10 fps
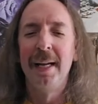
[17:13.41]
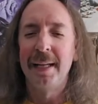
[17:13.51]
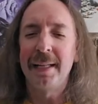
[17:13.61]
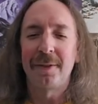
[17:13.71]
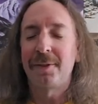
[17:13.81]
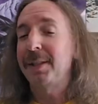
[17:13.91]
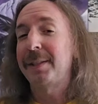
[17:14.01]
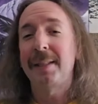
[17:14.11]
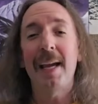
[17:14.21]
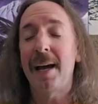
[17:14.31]
It's
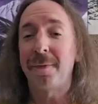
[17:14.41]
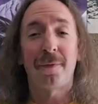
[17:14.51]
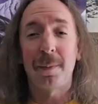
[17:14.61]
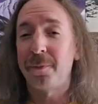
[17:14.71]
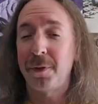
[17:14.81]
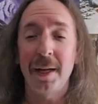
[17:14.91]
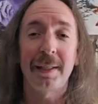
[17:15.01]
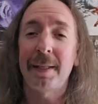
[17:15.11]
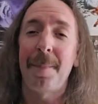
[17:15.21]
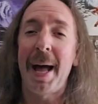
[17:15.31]
just, yeah, from
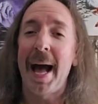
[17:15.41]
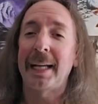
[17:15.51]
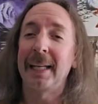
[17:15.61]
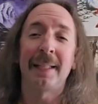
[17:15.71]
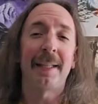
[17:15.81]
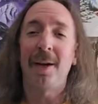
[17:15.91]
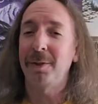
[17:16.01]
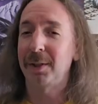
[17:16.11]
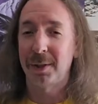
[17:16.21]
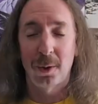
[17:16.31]
front to back, it
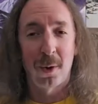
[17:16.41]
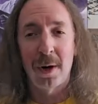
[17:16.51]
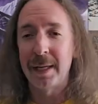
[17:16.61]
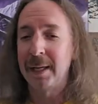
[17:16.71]
tells a story.